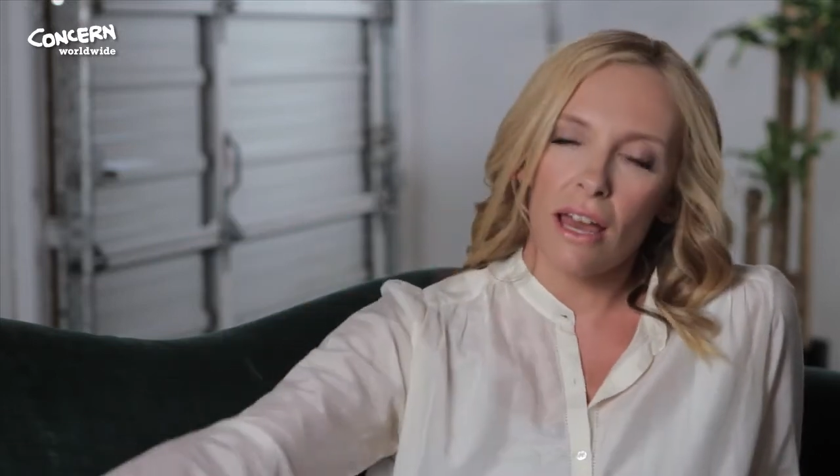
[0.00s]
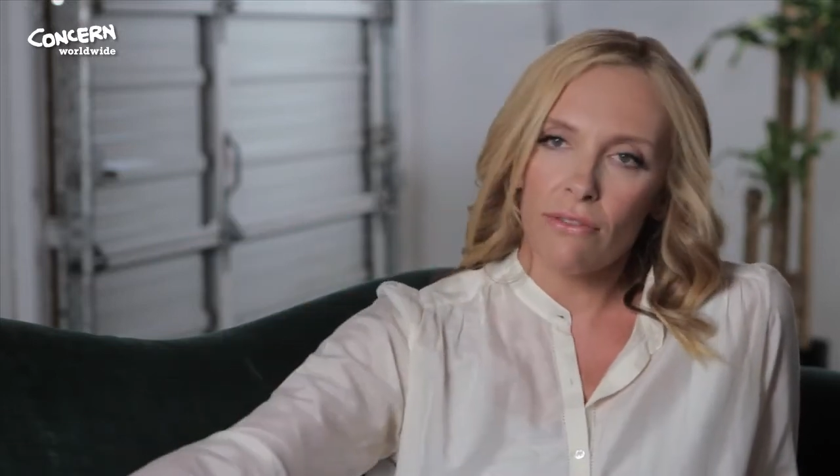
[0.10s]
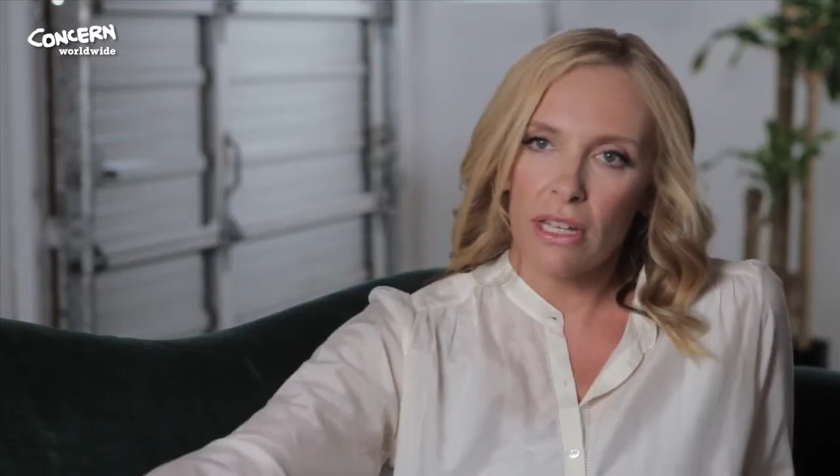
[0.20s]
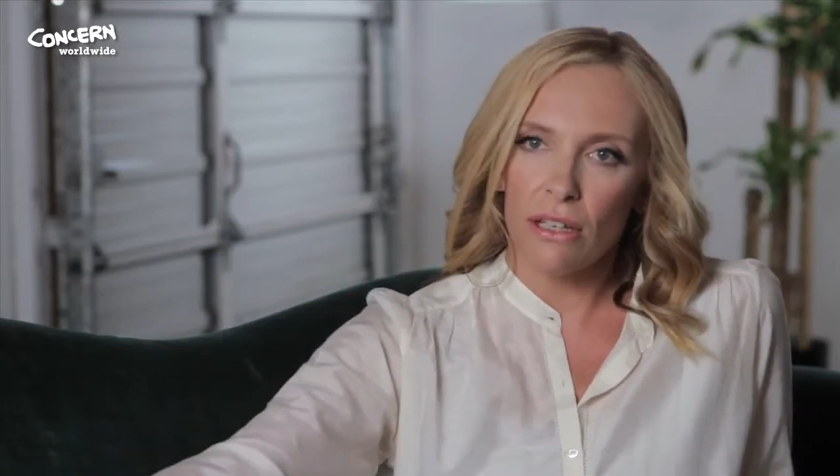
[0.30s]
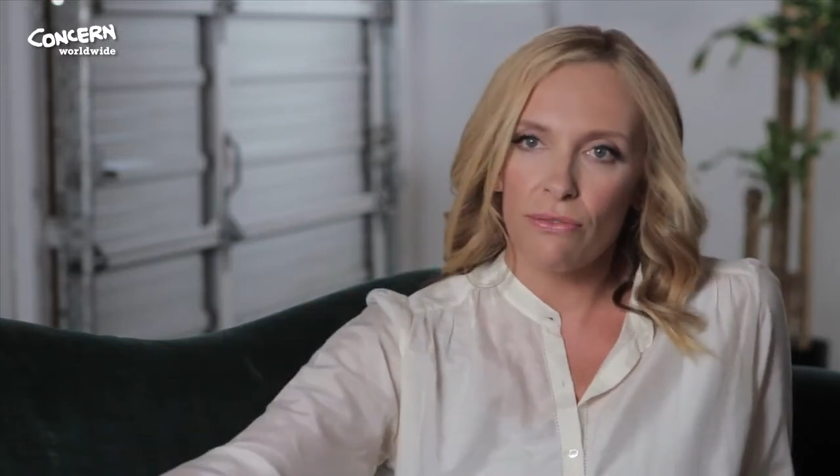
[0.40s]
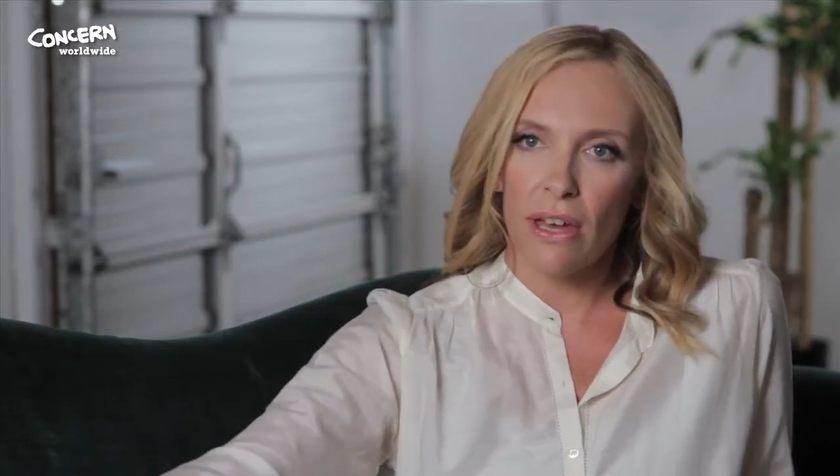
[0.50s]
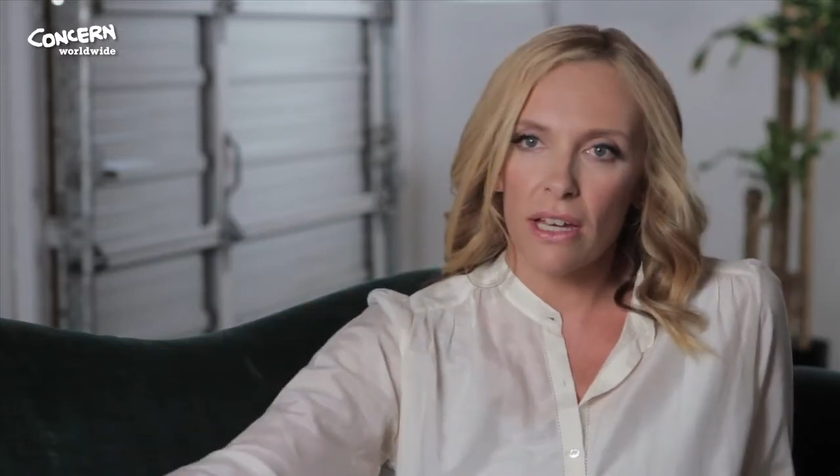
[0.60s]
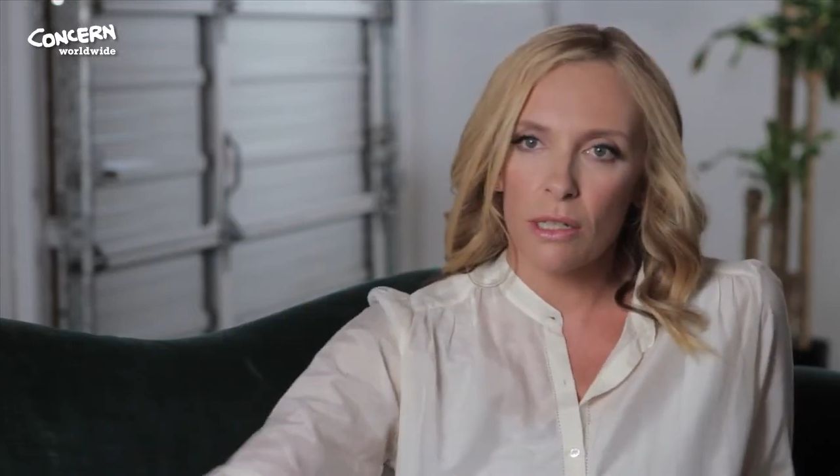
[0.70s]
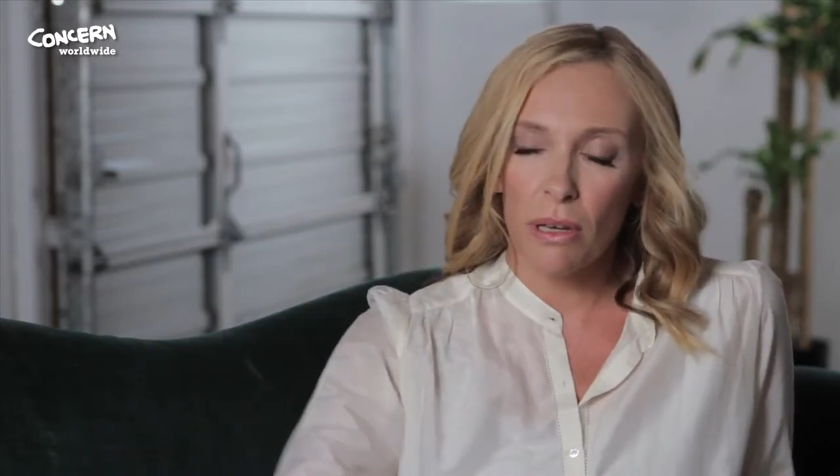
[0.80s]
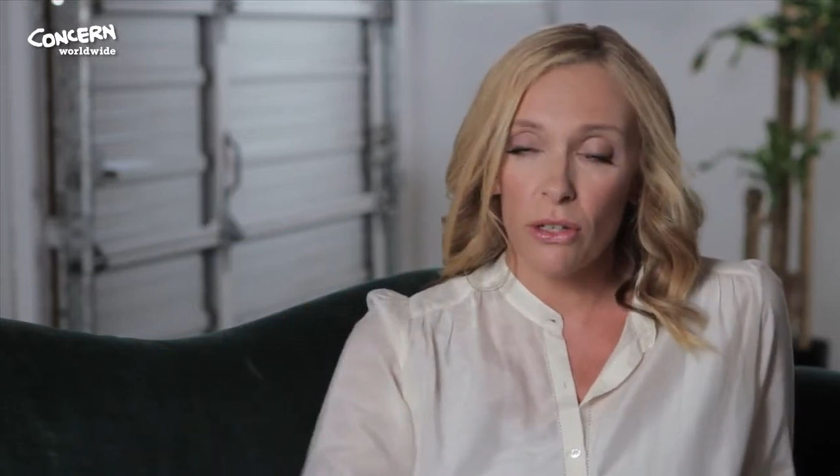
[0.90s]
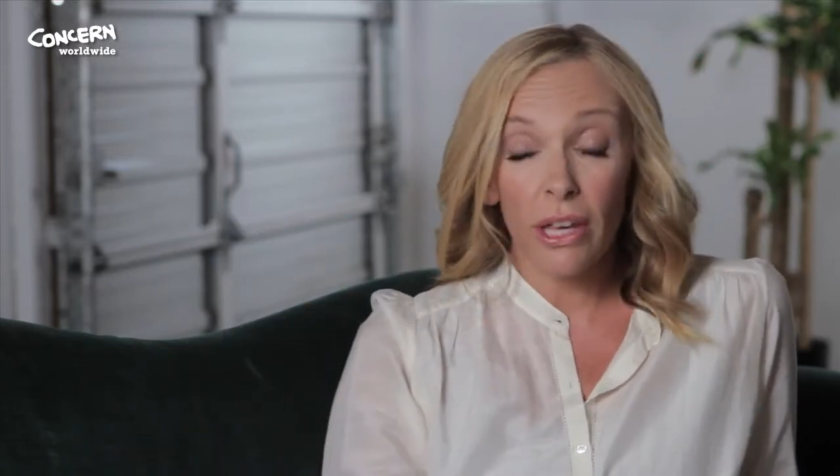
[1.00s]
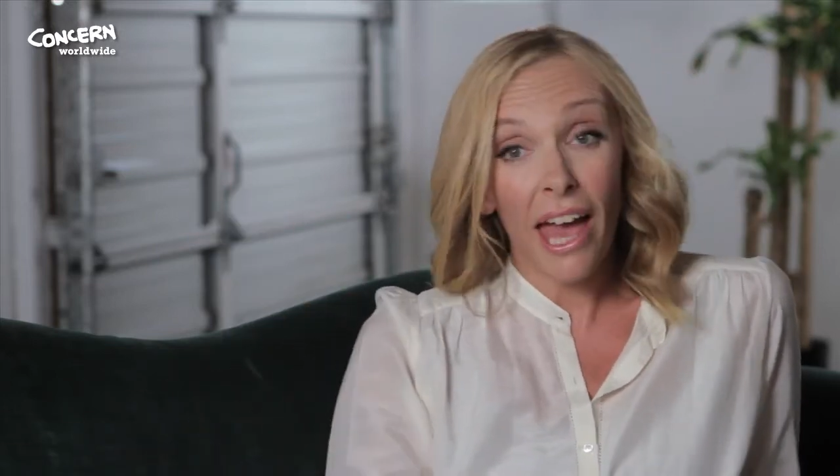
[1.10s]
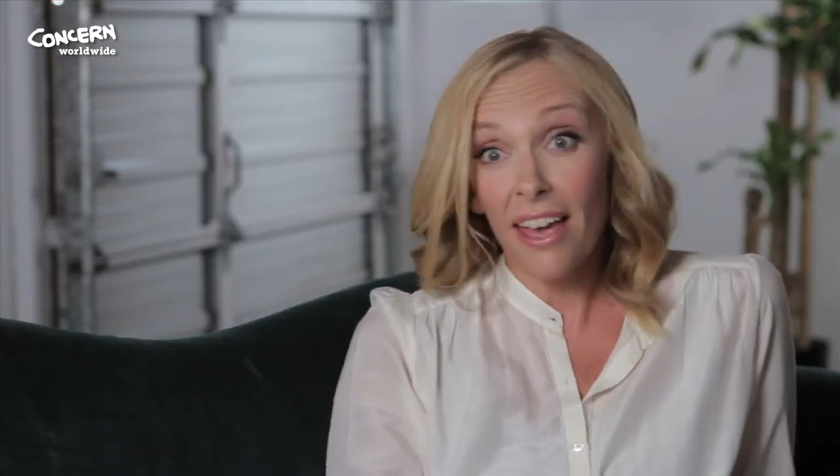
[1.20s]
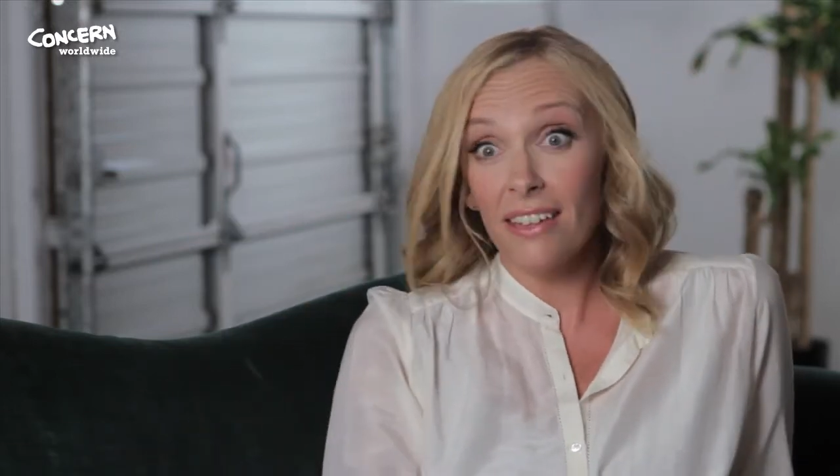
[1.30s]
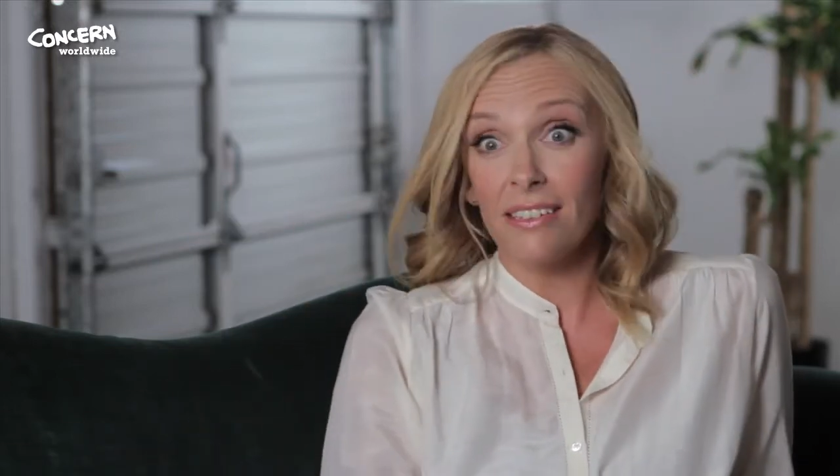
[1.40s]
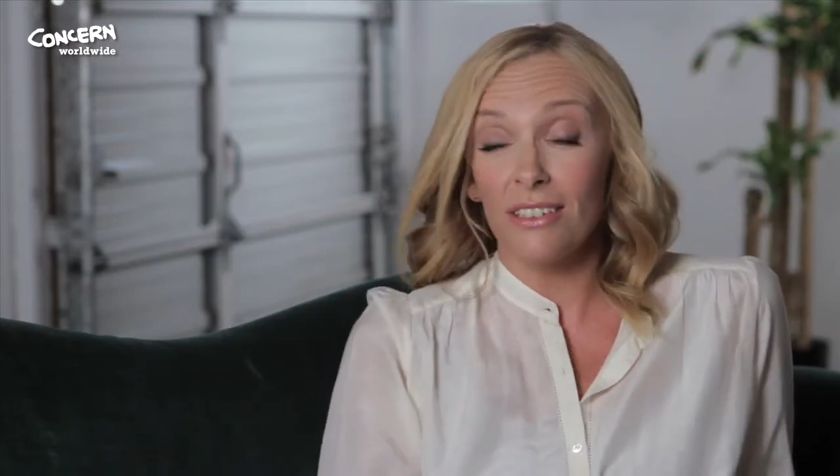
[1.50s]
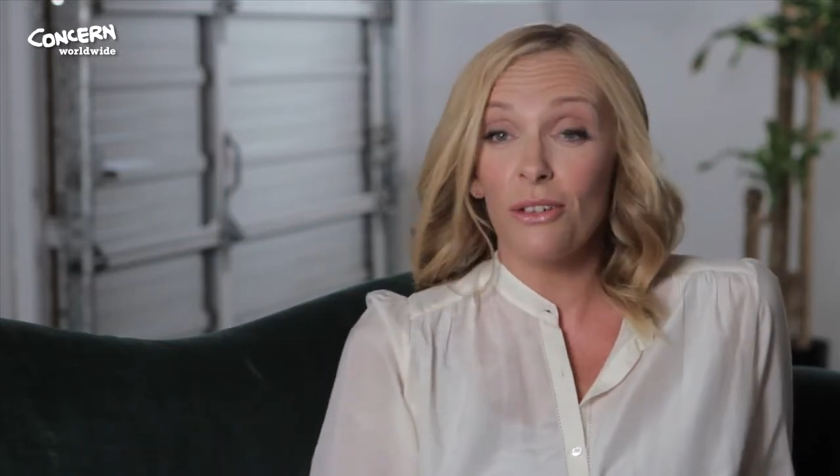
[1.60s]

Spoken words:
have any effect, but you can,